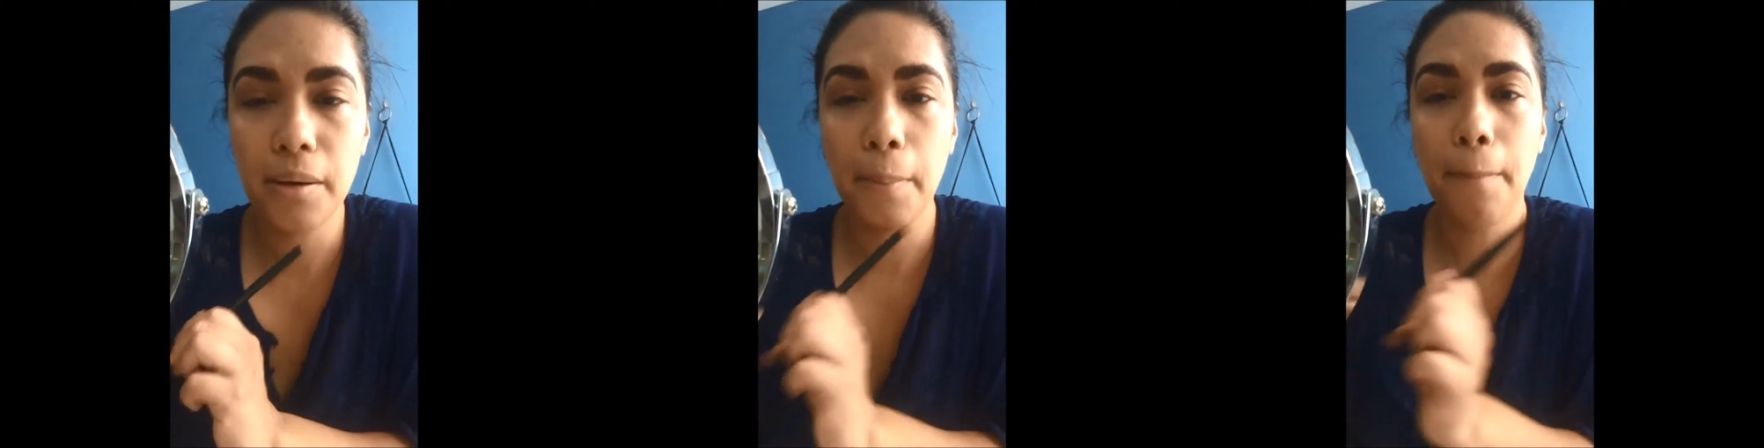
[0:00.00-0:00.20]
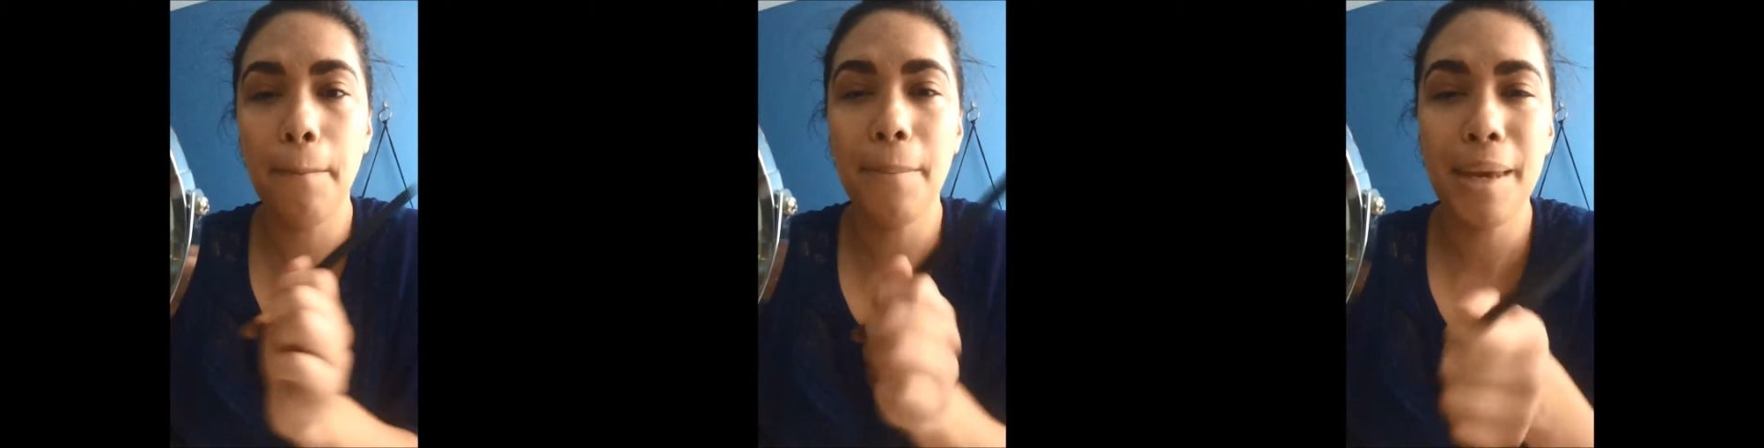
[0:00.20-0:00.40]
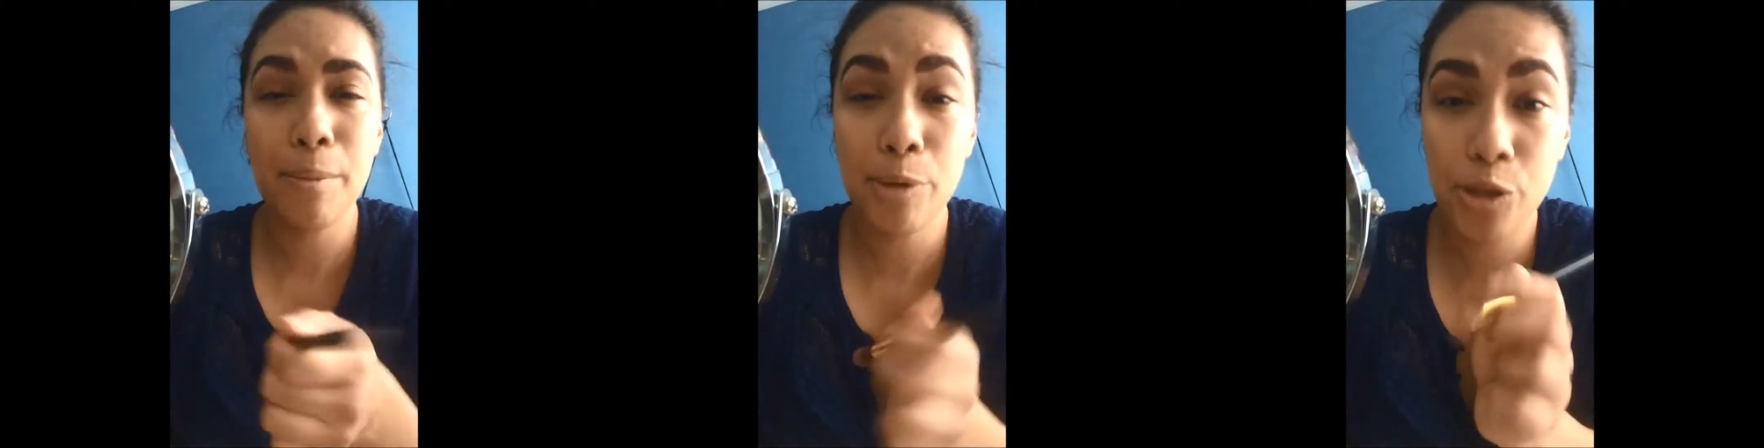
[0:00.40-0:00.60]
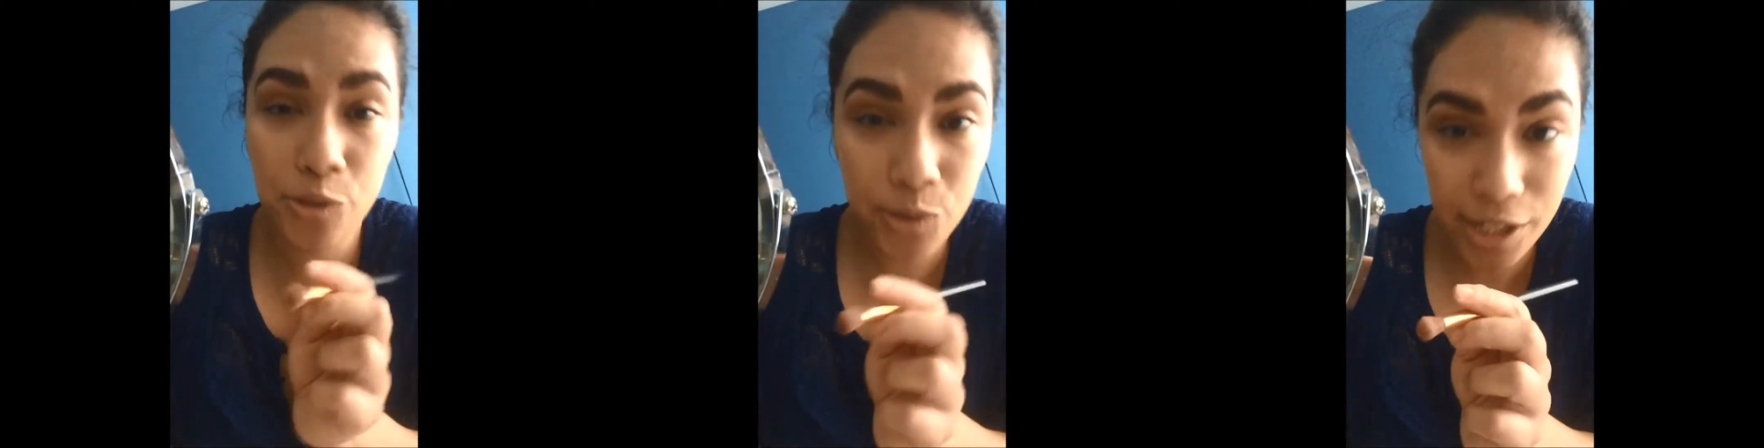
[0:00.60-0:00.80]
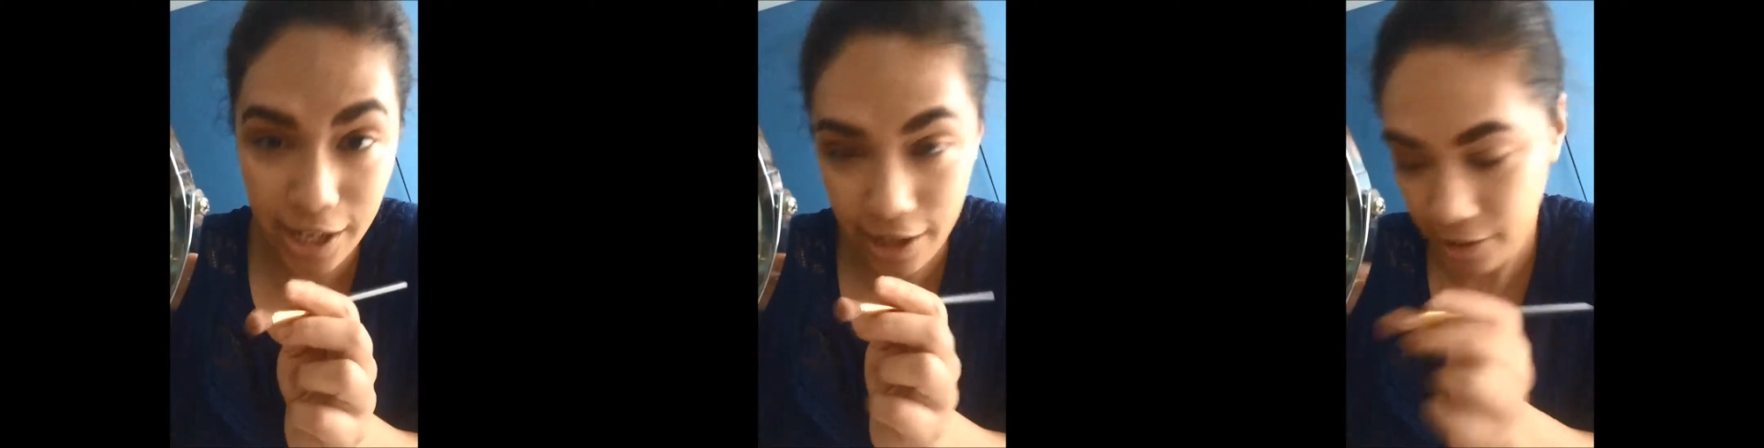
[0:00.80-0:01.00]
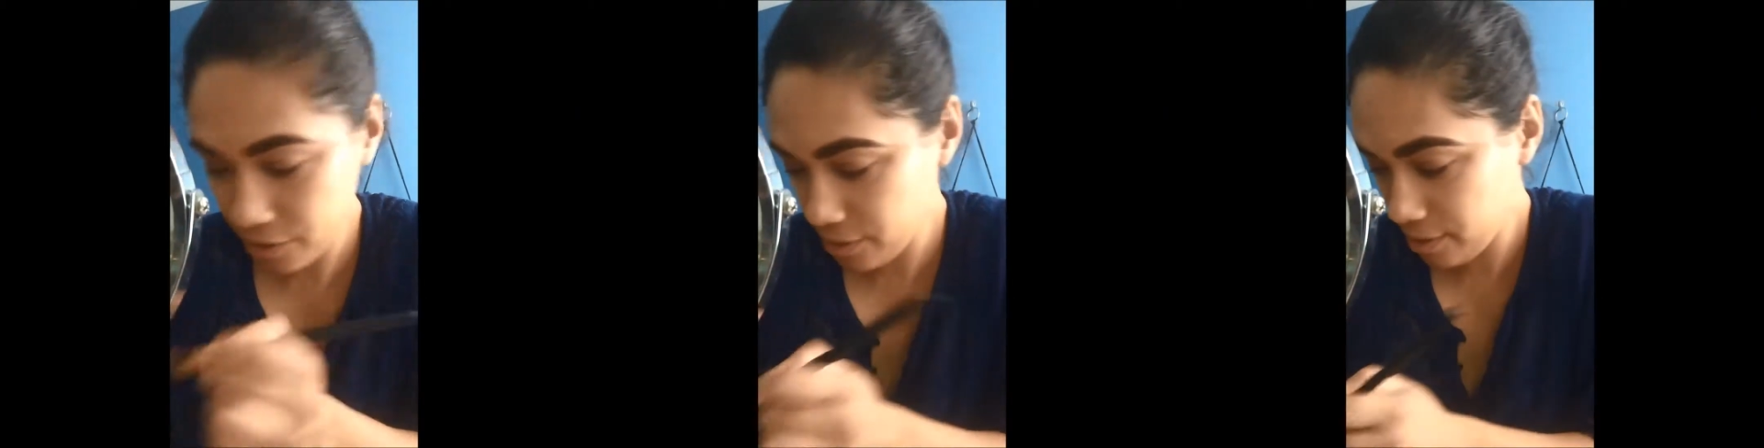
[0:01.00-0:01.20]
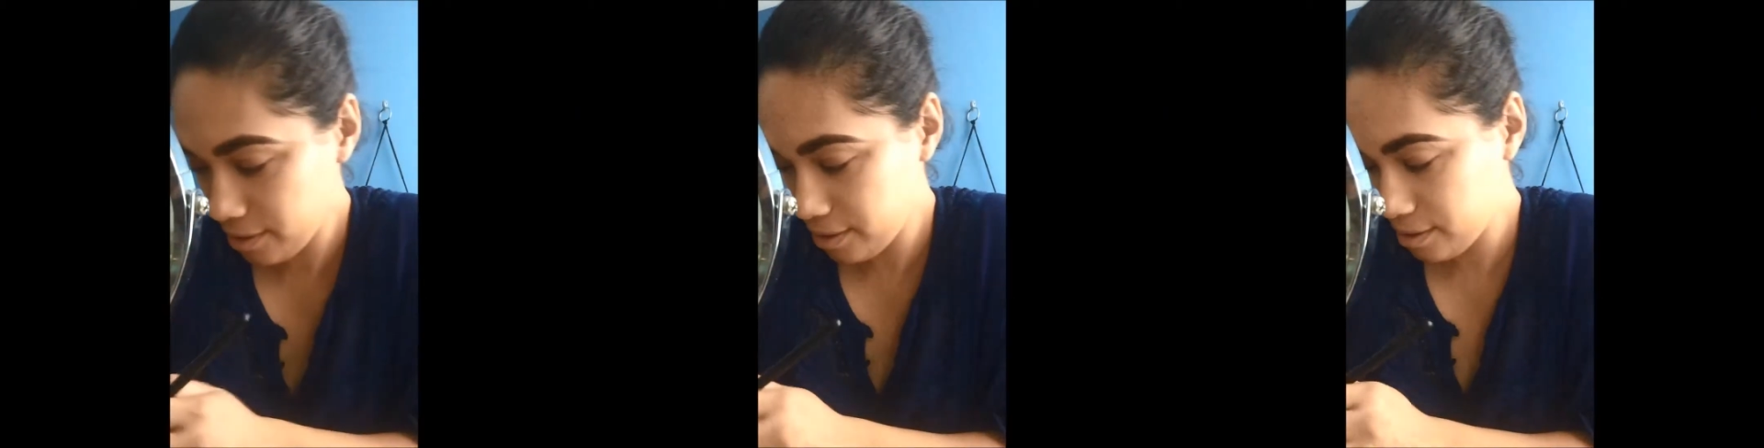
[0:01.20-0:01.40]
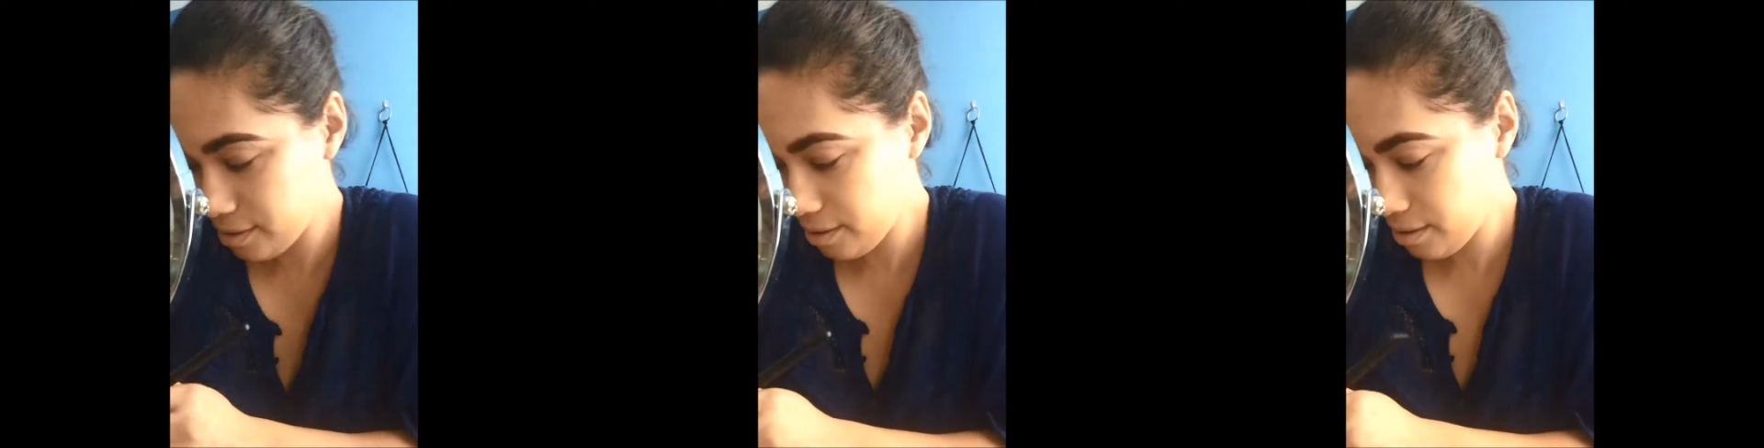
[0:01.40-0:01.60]
maybe 3
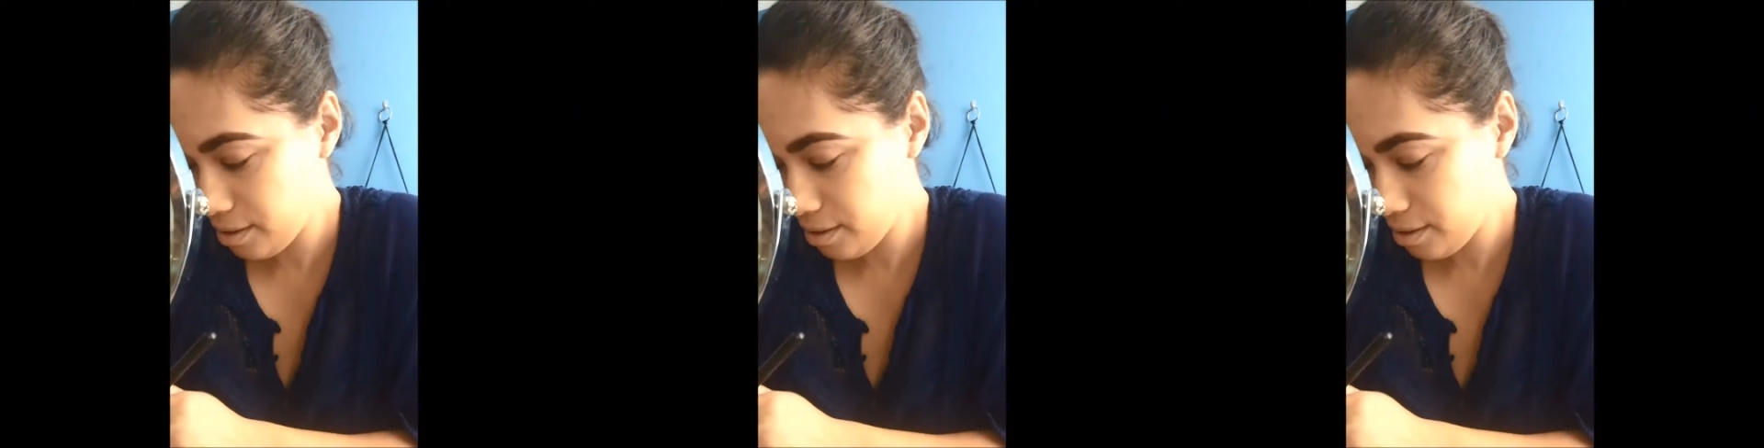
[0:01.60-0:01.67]
colors.